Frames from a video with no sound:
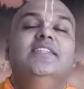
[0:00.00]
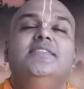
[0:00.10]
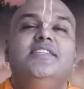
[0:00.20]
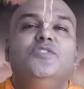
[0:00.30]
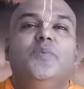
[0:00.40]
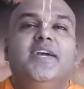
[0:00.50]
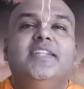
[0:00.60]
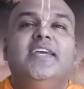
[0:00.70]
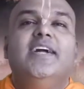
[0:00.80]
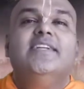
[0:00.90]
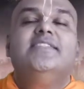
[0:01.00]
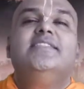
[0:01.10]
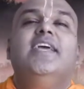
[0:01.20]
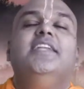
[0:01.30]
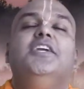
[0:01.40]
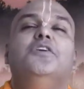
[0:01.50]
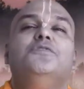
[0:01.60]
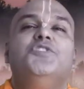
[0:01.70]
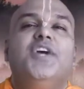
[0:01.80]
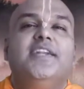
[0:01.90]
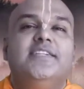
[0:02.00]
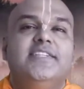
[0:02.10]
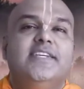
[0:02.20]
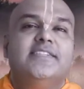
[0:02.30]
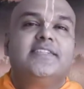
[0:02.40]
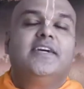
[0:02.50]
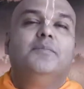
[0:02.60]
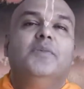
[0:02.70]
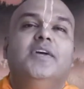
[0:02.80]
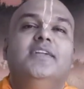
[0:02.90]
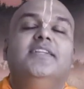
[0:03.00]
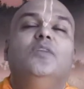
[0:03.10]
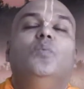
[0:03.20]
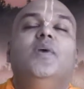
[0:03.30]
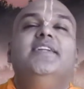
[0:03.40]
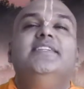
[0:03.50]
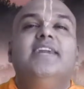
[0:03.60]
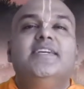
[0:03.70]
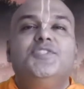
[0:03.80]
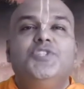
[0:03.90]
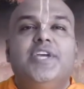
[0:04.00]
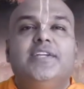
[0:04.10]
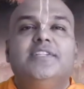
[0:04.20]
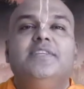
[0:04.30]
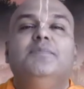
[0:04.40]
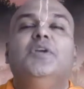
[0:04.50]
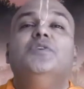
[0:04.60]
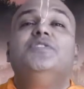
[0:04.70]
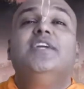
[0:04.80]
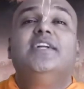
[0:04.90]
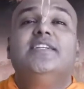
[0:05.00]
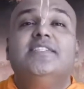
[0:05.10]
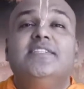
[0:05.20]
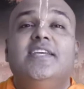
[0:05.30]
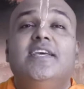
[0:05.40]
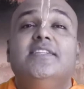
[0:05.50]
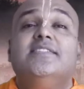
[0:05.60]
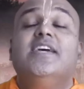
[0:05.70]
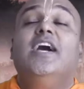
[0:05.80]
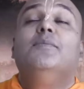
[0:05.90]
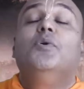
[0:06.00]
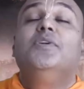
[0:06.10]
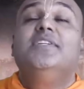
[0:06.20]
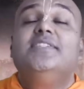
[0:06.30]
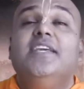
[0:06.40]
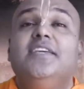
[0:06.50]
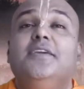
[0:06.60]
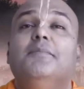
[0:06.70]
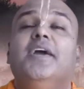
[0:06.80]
This is where the understanding of charity has come. That one does charity because he understands I'm only taking